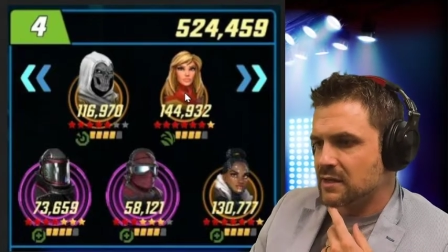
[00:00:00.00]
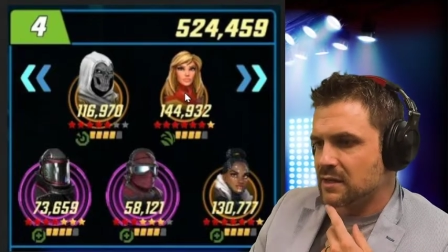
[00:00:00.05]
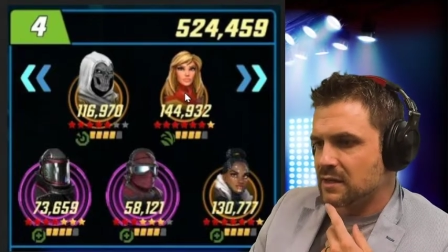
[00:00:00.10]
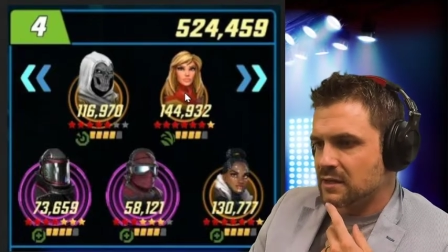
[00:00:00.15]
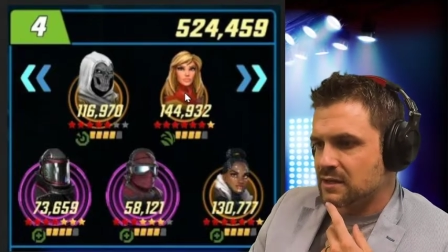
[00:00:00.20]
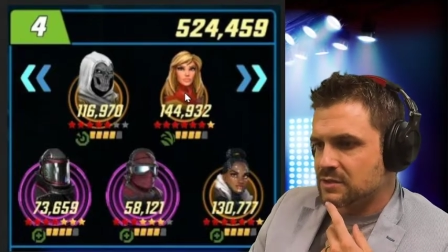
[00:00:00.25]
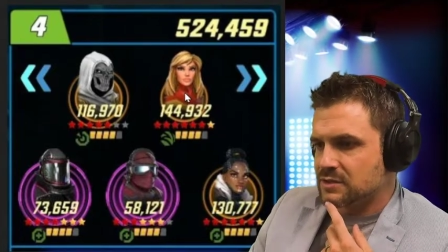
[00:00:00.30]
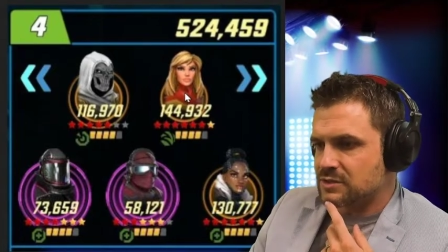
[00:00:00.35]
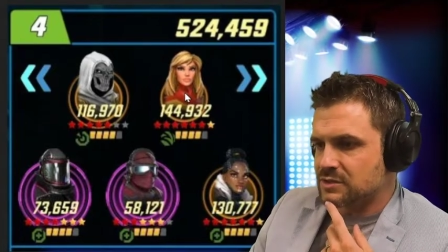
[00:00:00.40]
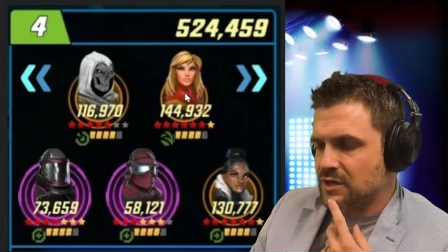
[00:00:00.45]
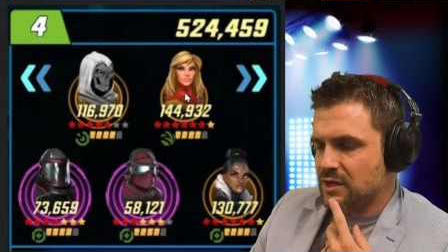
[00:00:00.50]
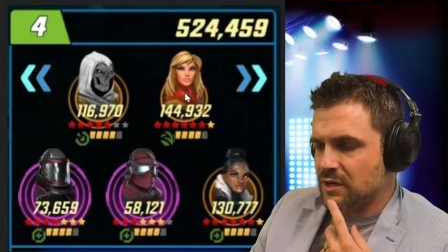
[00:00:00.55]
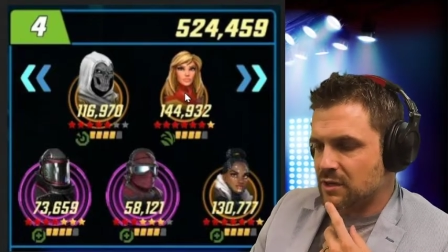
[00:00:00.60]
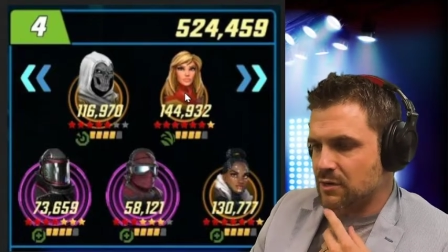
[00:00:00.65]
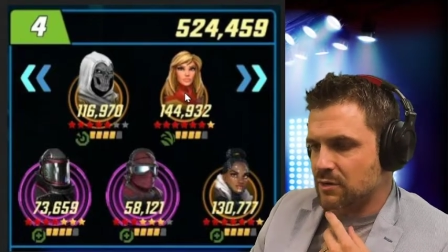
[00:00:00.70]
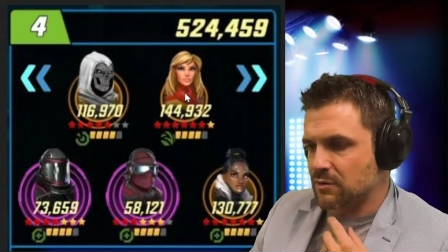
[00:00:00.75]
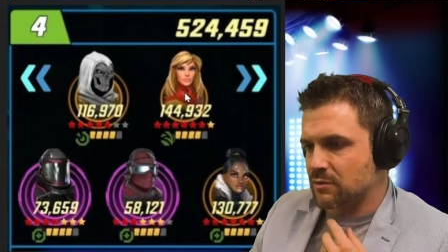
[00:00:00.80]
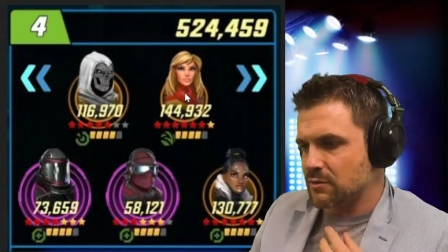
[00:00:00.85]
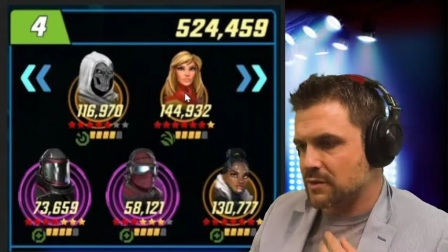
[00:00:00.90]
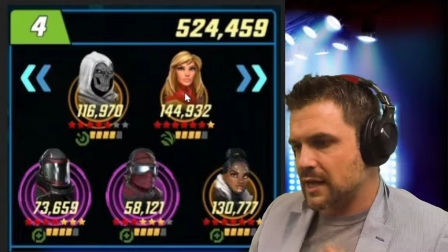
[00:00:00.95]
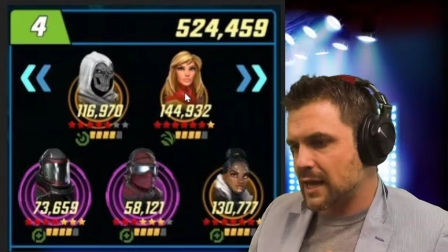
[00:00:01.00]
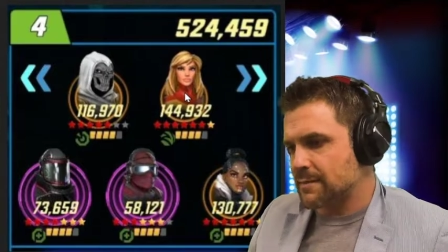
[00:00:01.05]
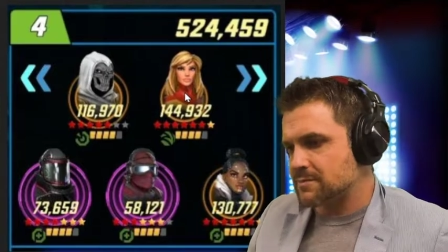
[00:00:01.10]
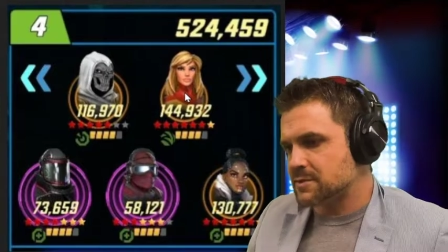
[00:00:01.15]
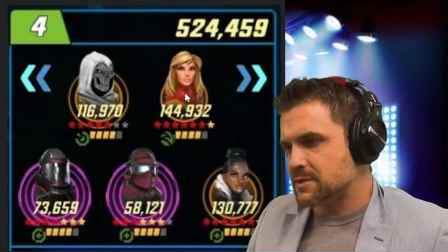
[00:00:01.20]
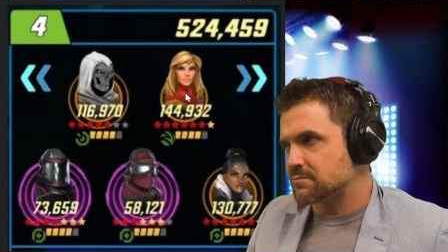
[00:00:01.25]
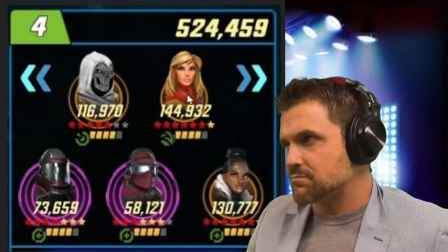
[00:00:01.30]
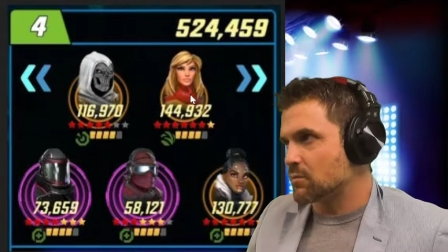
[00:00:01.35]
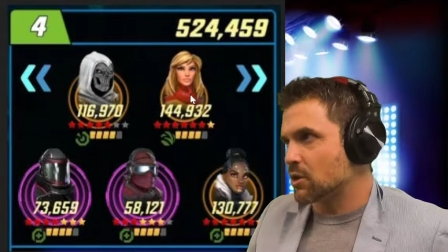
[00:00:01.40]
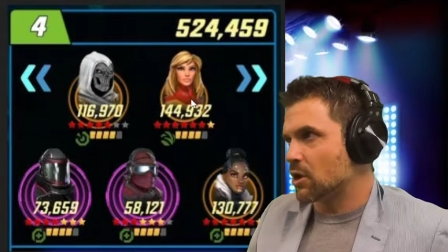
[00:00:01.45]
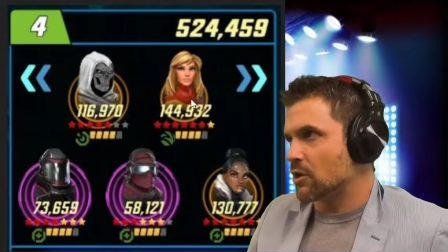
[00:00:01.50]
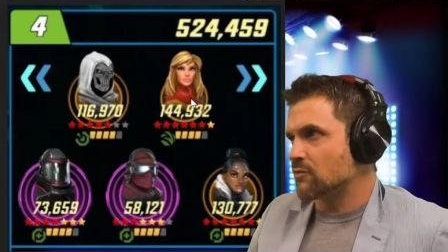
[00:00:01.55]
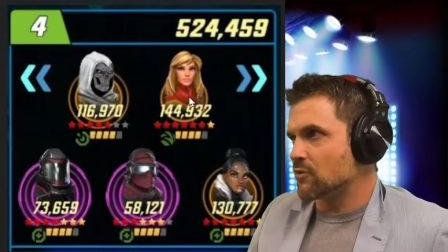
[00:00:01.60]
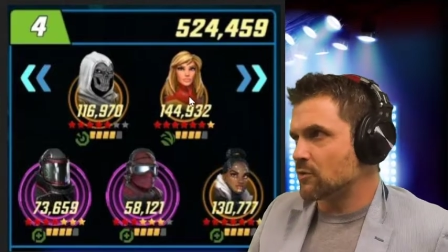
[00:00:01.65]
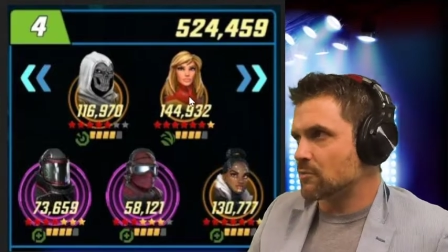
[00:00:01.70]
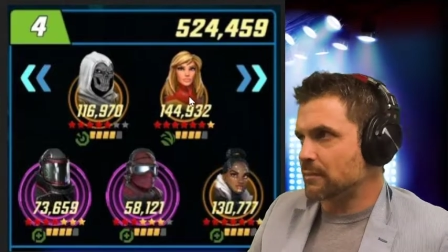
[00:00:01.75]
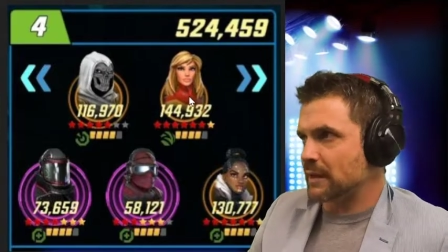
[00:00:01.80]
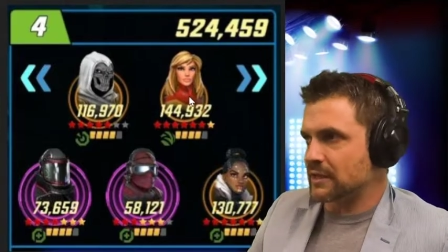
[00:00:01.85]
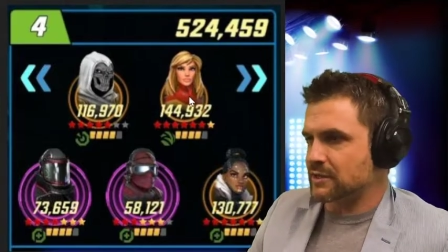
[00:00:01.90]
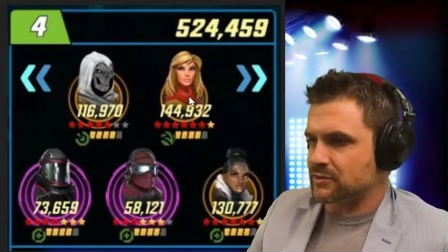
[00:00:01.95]
So Captain Marvel
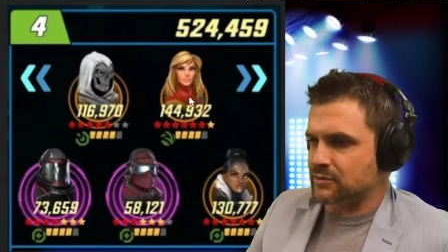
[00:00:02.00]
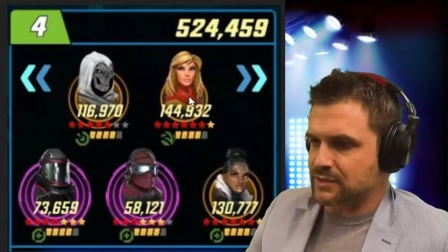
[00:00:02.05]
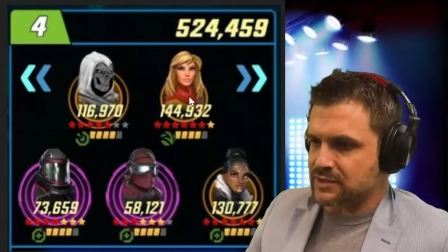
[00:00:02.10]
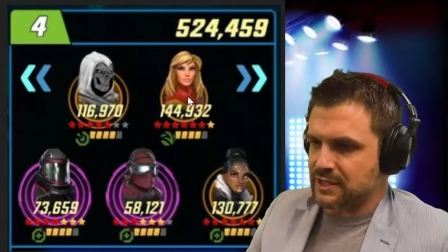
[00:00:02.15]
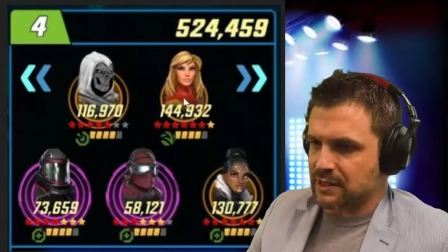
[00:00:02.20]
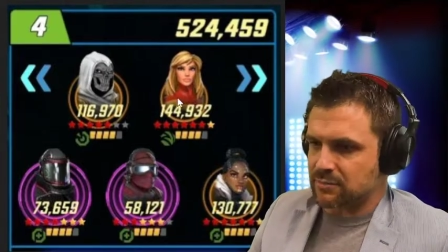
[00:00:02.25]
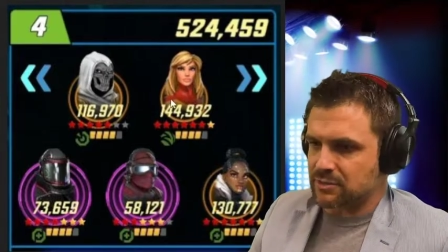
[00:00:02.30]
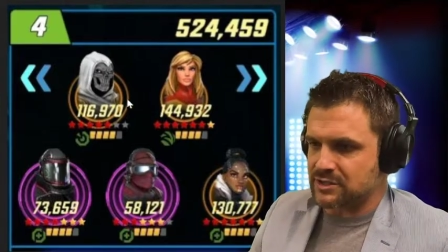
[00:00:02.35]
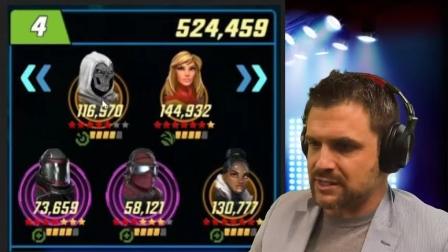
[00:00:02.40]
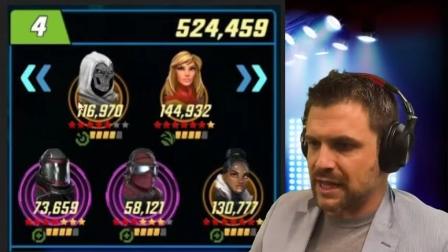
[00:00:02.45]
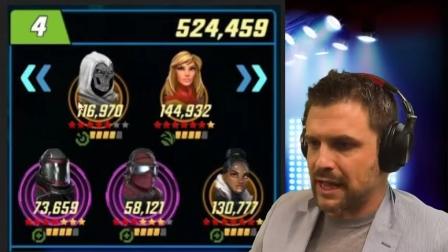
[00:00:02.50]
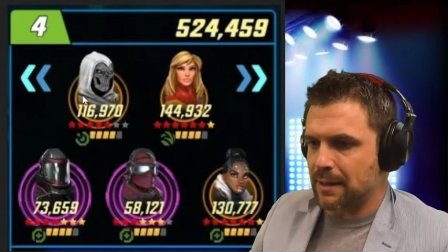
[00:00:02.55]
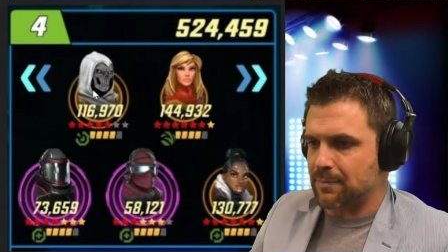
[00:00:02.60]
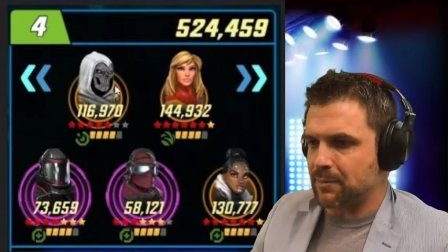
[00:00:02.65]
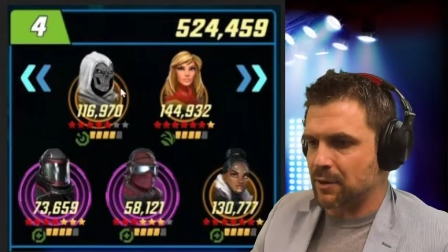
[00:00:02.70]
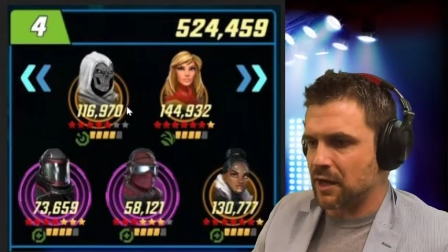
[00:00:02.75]
might do a double tap